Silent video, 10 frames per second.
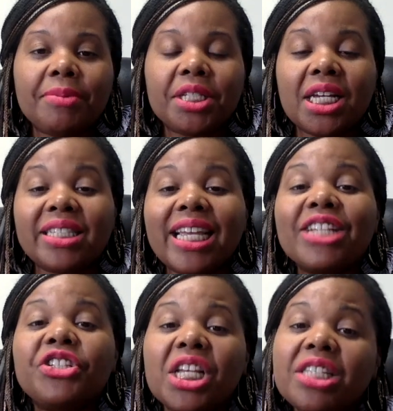it doesn't.
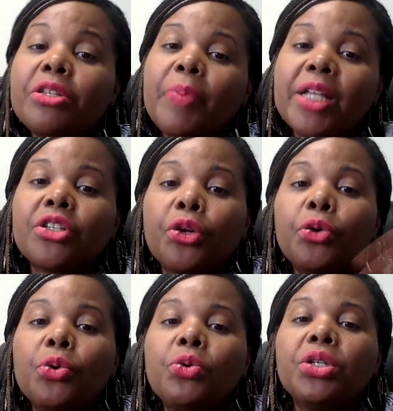It just depends on
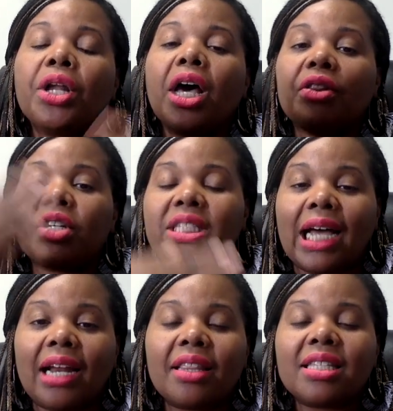who's on the other
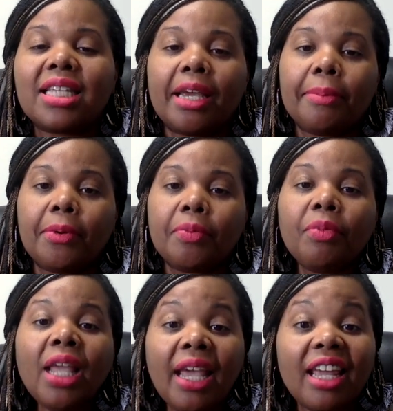side of the table
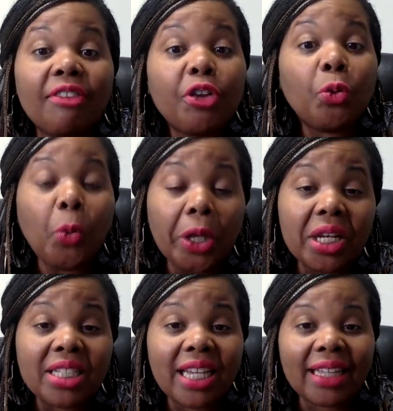and if they're
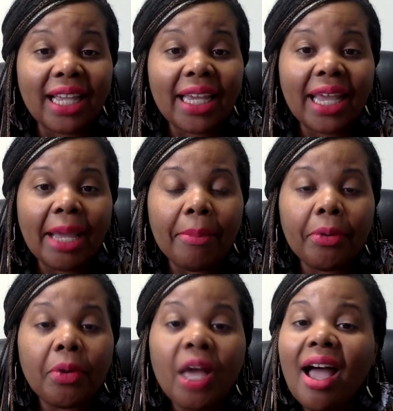willing to take that
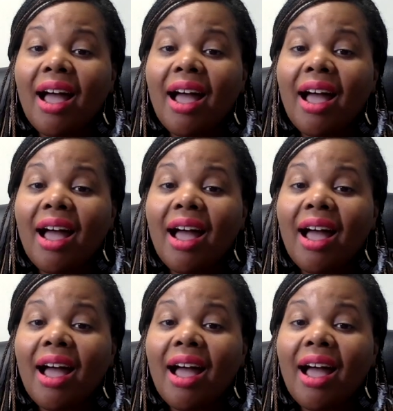gamble.